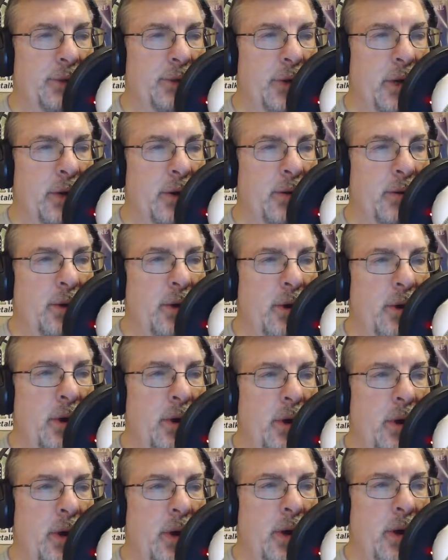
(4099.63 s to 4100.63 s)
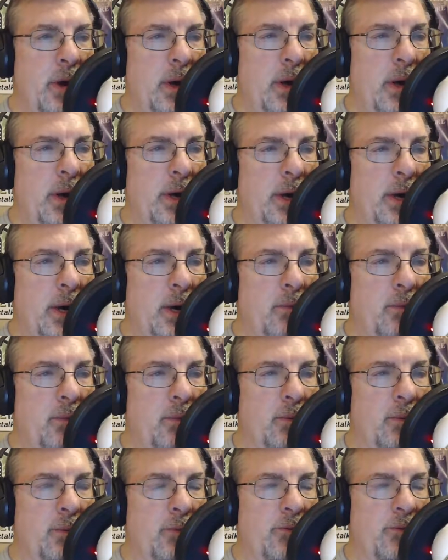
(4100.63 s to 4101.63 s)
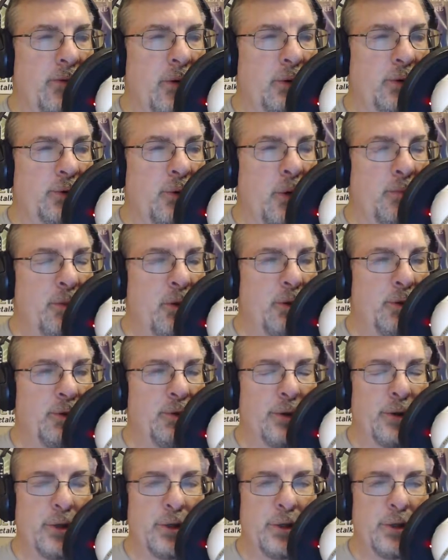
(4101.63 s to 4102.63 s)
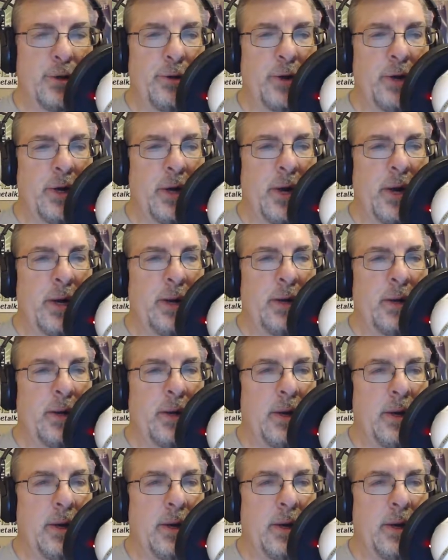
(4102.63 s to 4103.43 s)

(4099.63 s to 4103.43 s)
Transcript: So again, folks, we hope you enjoyed the show tonight.